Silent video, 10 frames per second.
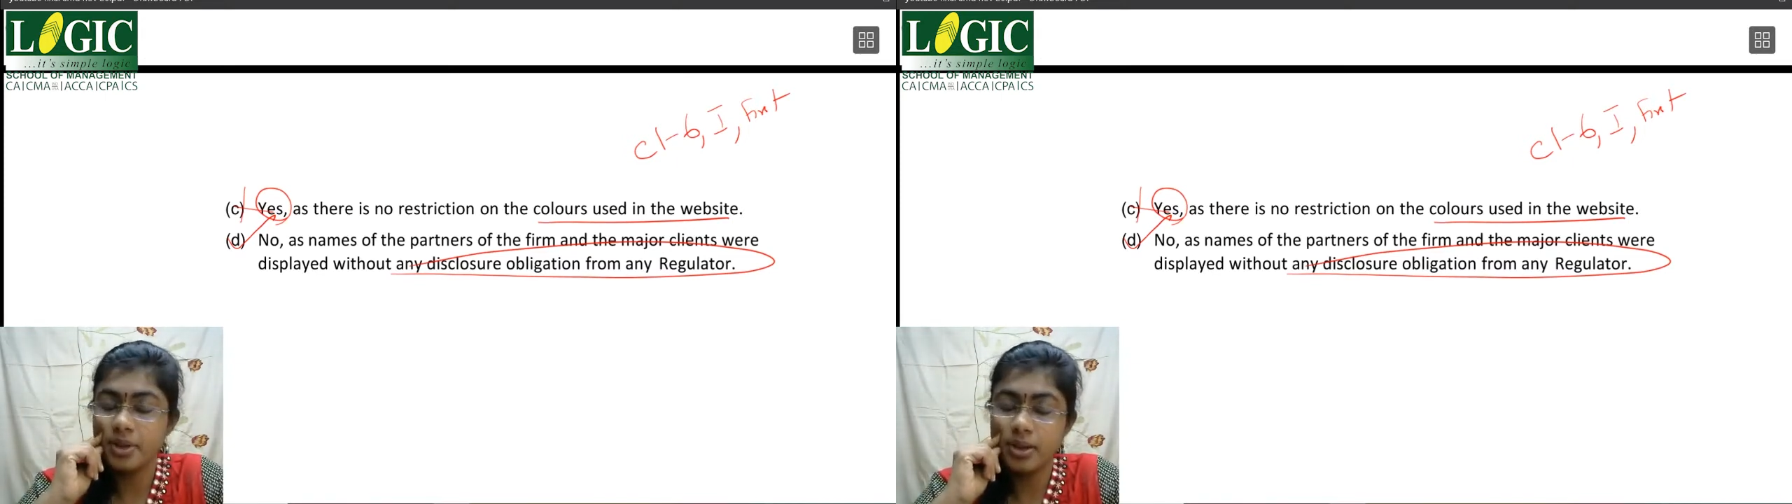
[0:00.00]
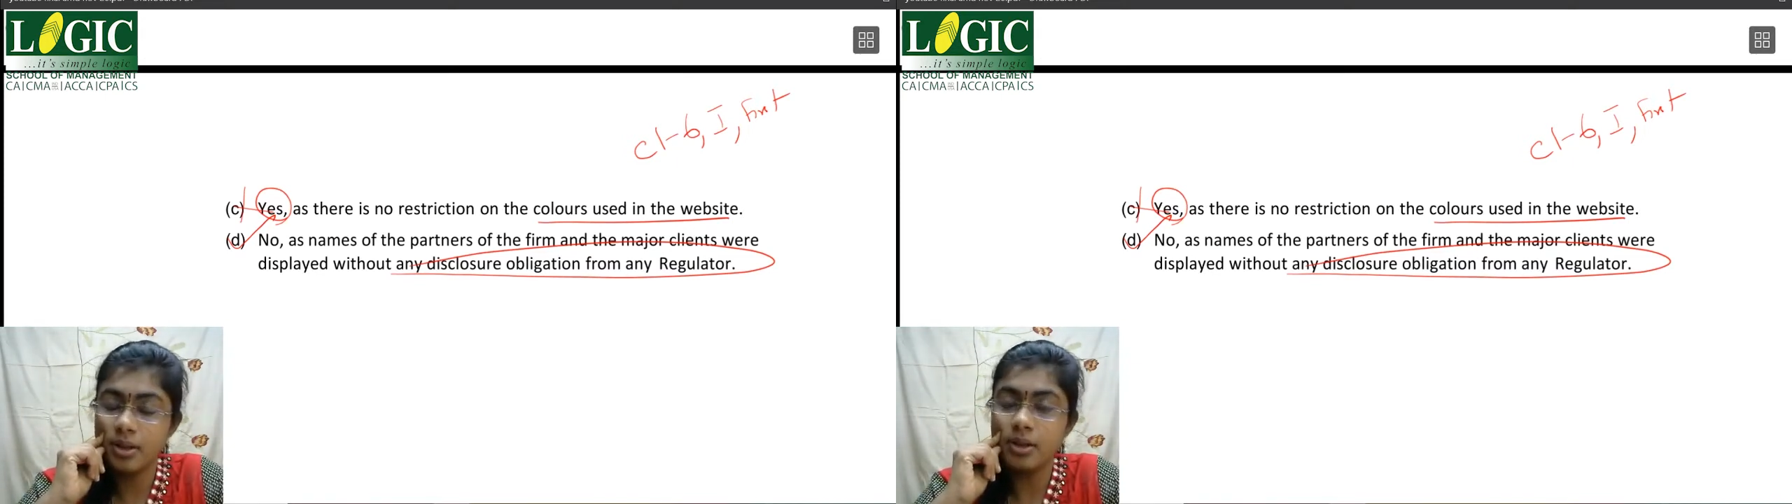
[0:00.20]

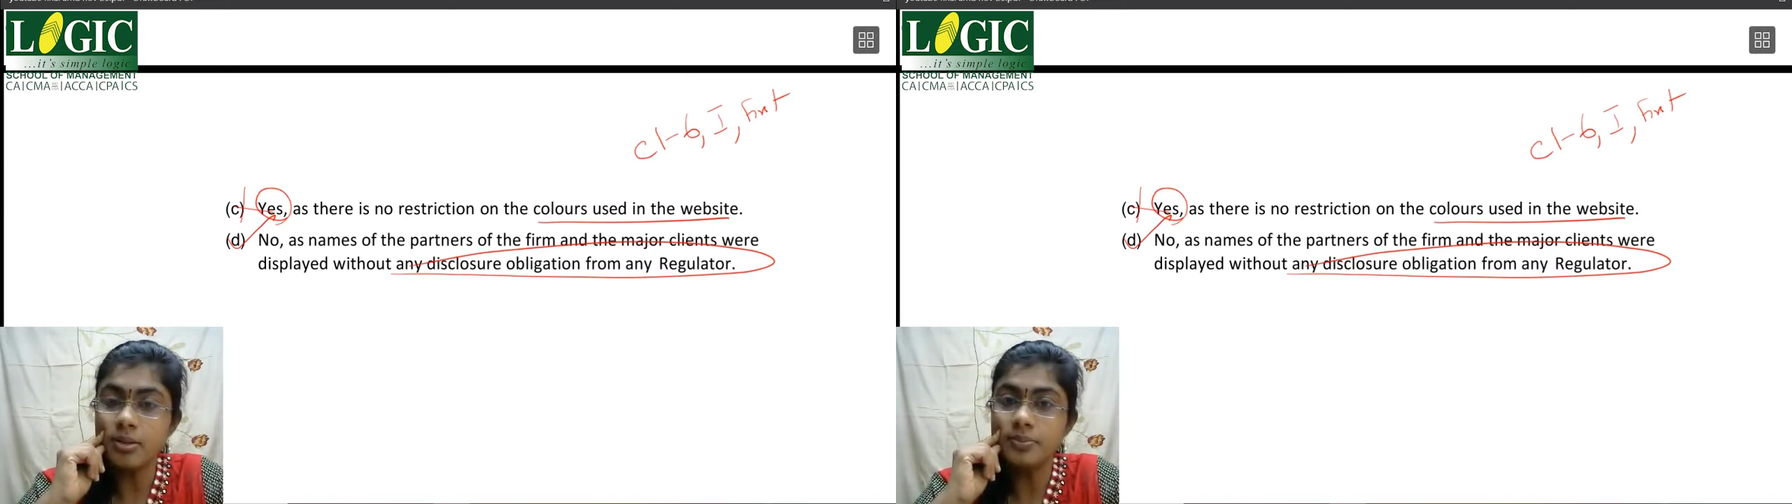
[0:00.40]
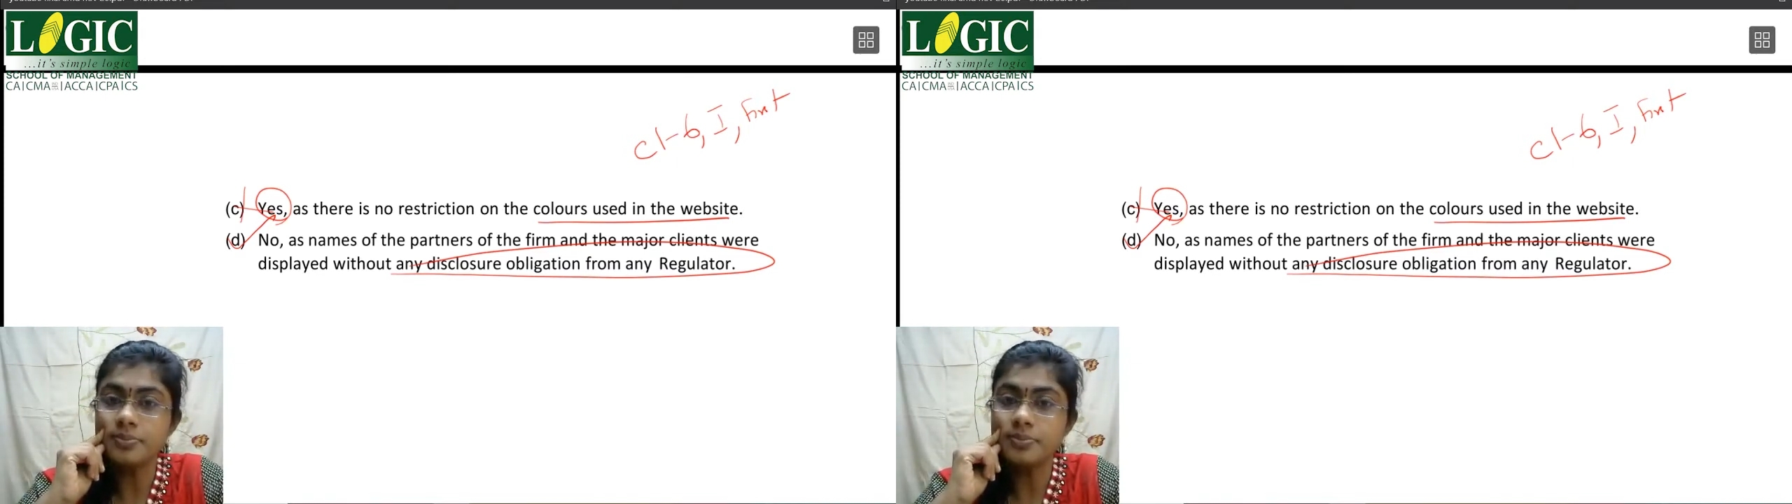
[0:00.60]
Clear?